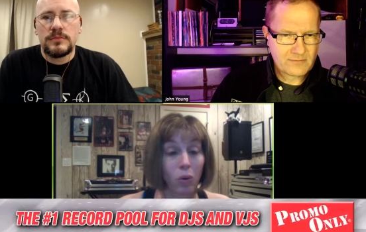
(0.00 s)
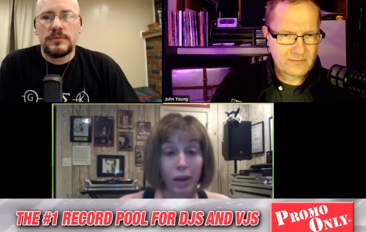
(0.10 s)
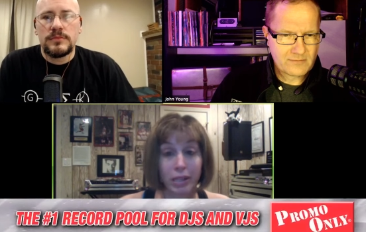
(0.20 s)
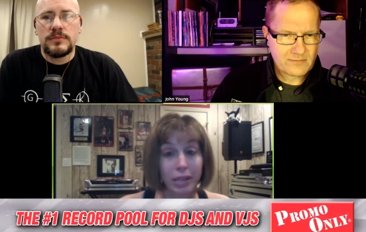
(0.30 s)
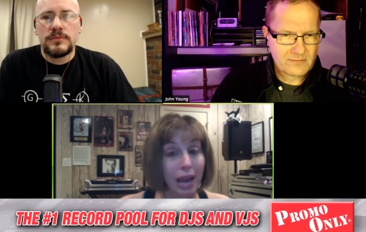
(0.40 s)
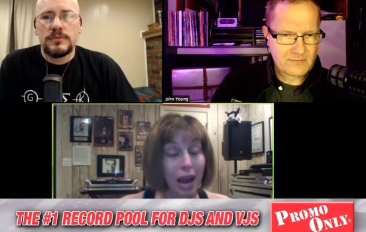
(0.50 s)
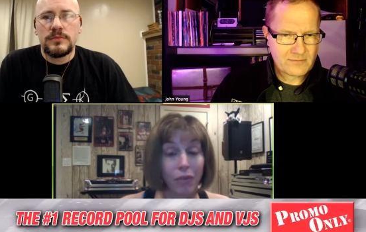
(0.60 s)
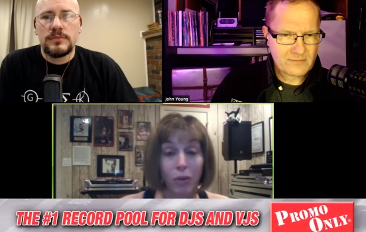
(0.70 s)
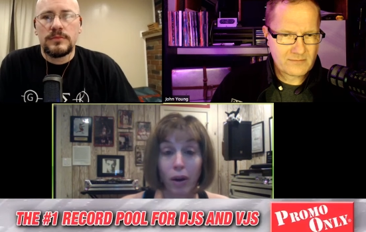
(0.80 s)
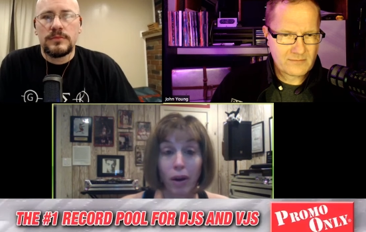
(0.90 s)
Speaker 1: when I say
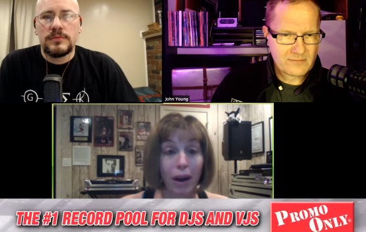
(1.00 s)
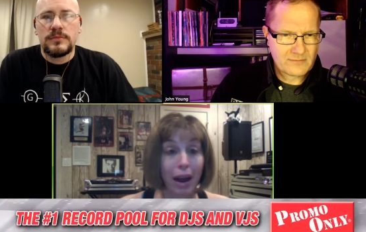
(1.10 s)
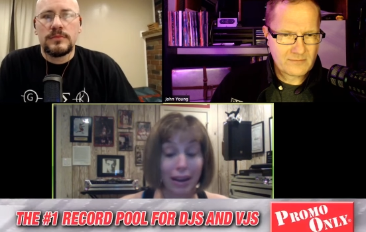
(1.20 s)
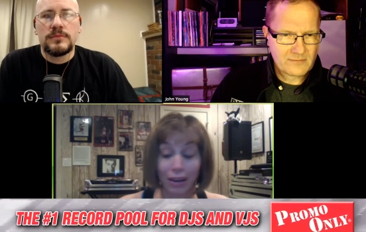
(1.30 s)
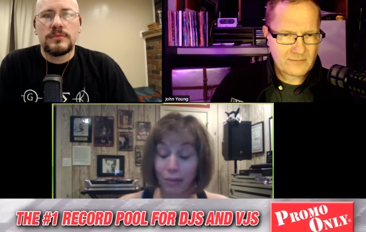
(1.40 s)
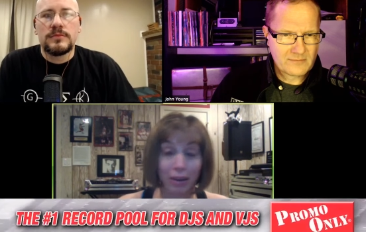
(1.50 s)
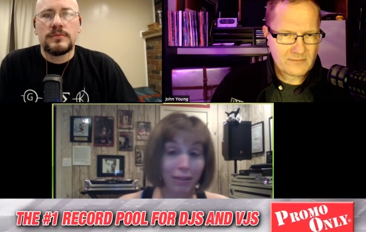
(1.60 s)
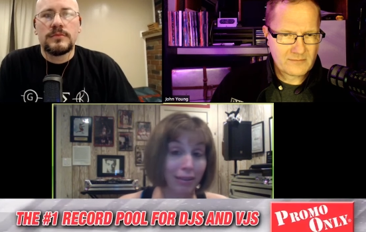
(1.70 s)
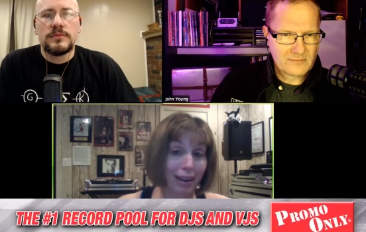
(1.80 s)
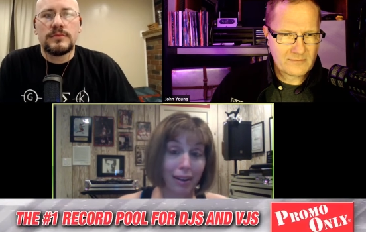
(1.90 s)
everywhere, I even
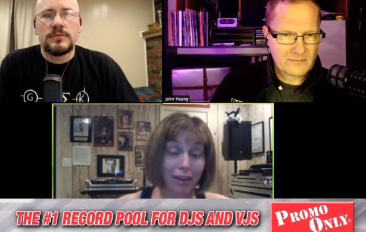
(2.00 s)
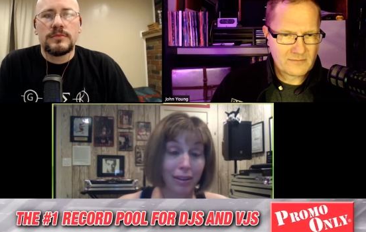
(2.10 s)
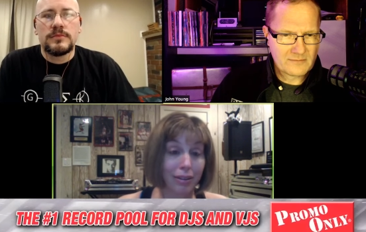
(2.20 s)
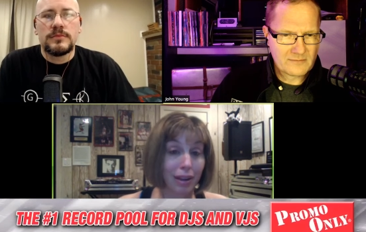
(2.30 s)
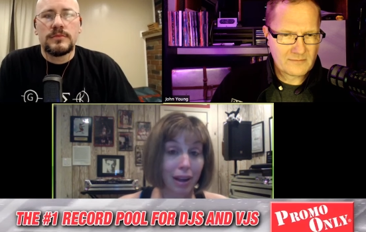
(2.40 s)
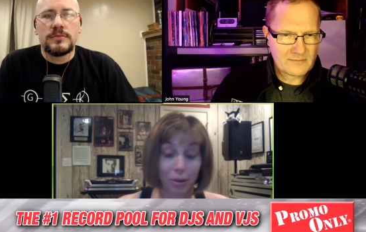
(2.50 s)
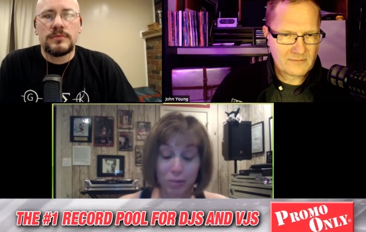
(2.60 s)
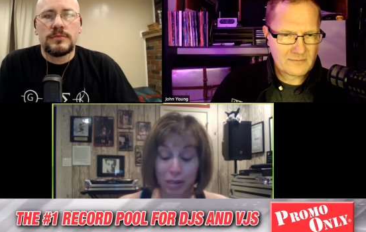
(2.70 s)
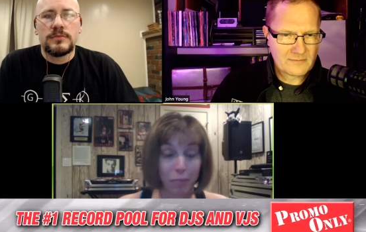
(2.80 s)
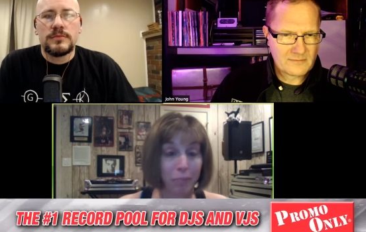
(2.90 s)
mean like
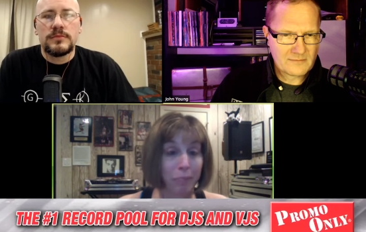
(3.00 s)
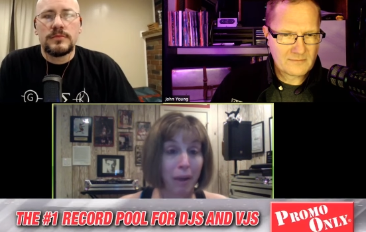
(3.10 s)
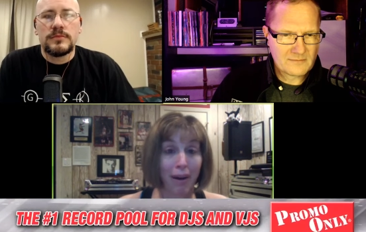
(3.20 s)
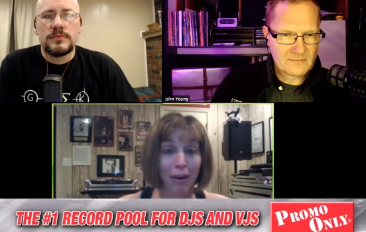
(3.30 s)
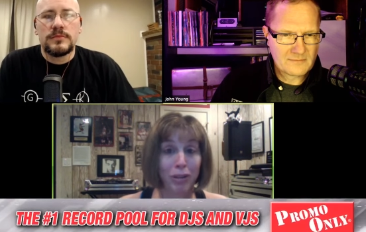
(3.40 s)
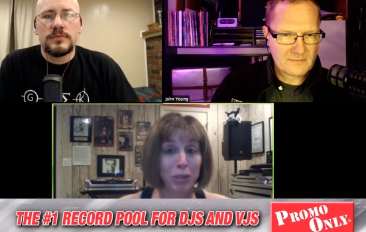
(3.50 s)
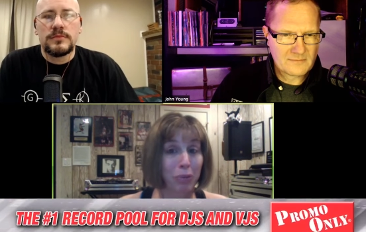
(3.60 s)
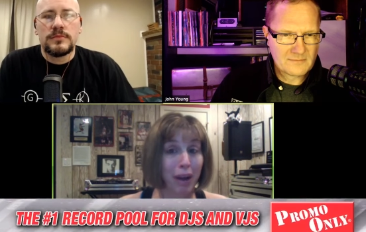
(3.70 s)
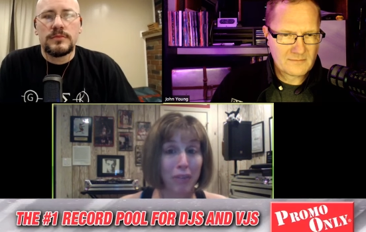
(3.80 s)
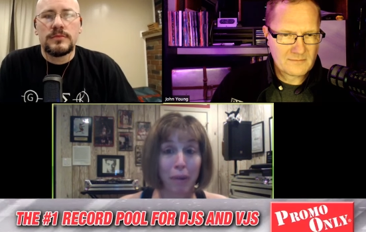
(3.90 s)
clubs, bars,
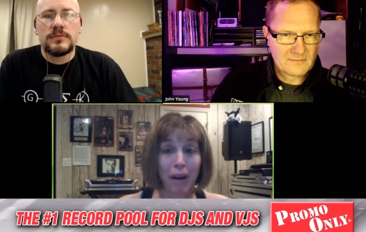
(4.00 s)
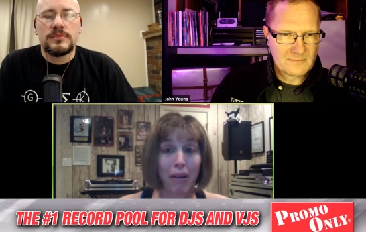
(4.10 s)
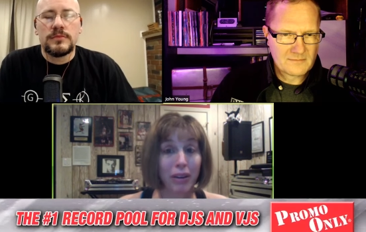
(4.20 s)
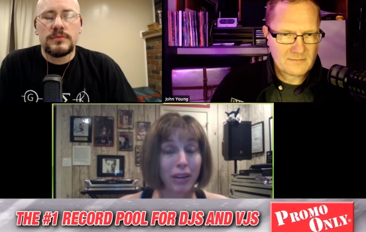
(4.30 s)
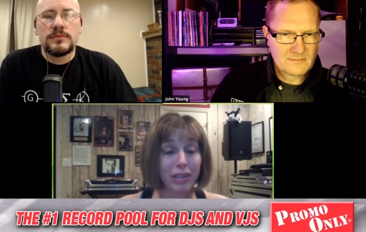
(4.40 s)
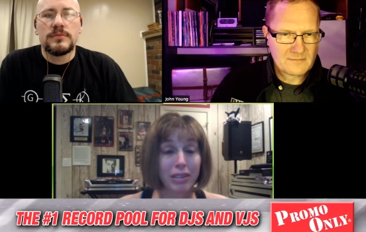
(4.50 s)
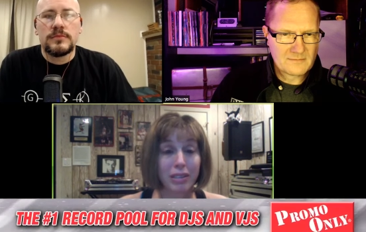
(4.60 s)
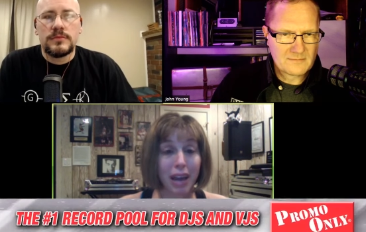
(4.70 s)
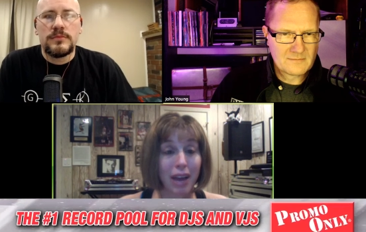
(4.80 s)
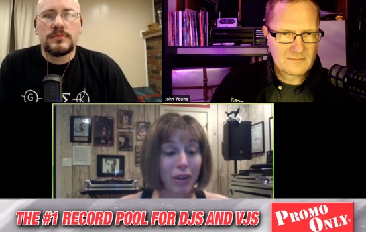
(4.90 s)
private
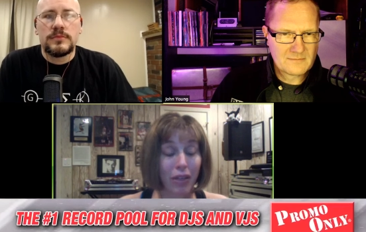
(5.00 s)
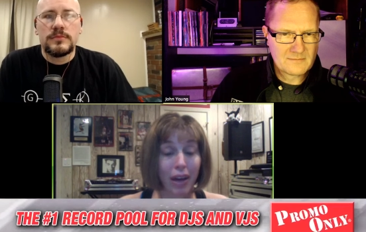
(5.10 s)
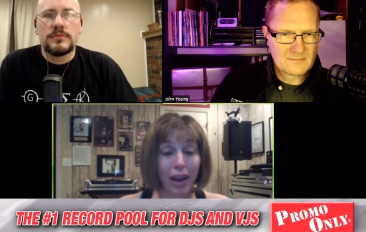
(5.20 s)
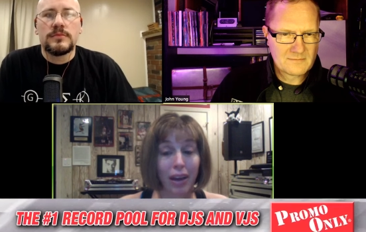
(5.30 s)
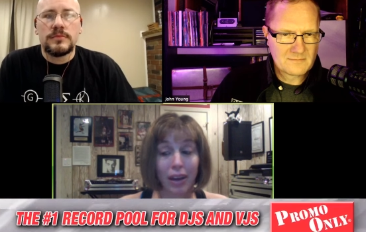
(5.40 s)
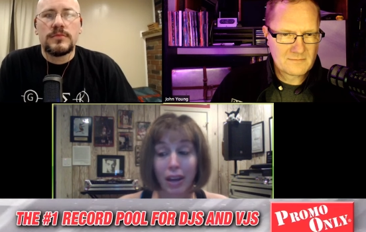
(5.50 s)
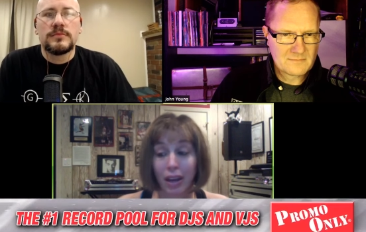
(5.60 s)
parties, everything.